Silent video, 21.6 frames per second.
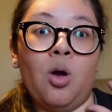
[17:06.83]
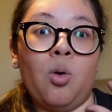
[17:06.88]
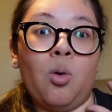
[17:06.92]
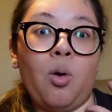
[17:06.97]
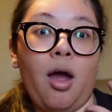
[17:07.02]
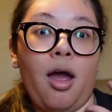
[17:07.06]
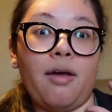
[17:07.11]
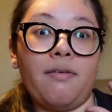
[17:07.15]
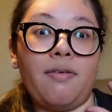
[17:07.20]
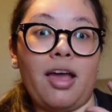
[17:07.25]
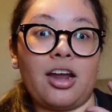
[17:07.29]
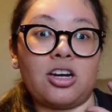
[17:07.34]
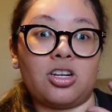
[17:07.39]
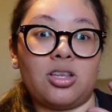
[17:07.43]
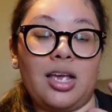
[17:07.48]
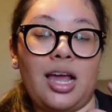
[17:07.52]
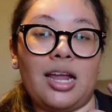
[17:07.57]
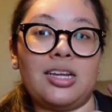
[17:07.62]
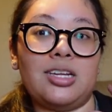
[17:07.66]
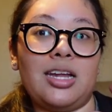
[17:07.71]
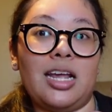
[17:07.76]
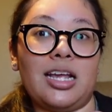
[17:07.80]
where I've actually
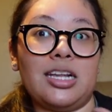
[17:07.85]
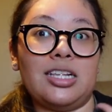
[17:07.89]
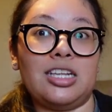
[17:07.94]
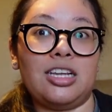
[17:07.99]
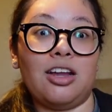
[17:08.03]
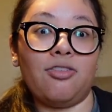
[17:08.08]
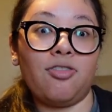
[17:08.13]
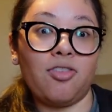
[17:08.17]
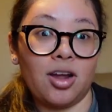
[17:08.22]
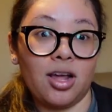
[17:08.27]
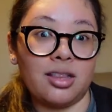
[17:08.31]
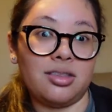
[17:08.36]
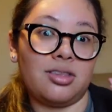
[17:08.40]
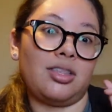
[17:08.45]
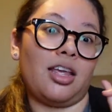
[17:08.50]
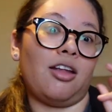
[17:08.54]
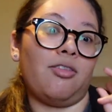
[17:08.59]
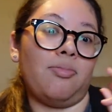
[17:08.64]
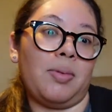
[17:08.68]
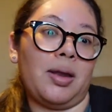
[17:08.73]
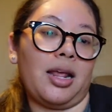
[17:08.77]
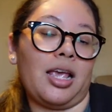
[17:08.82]
had to take a different
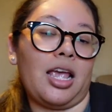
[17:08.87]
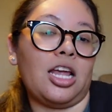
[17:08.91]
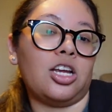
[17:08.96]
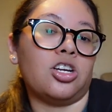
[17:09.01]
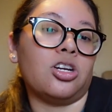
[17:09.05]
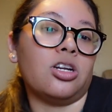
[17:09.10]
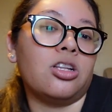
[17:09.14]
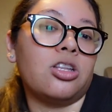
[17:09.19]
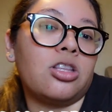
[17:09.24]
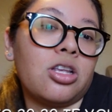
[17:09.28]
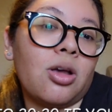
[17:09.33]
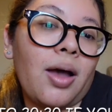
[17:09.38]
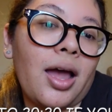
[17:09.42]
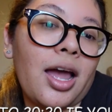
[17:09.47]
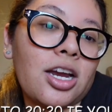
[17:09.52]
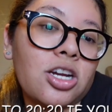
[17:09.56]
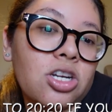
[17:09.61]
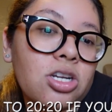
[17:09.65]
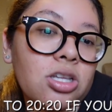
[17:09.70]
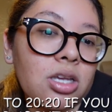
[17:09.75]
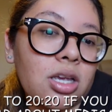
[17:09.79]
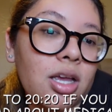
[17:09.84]
set of medication. So
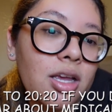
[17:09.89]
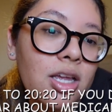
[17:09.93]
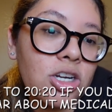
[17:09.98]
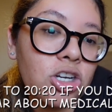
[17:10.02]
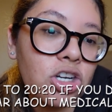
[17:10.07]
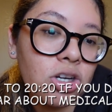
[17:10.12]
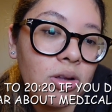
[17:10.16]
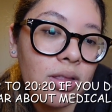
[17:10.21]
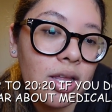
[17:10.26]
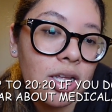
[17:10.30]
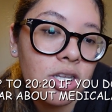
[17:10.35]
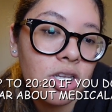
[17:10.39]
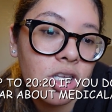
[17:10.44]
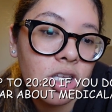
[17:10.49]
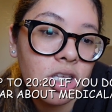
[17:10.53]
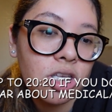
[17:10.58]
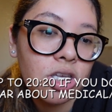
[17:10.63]
actually I can show that to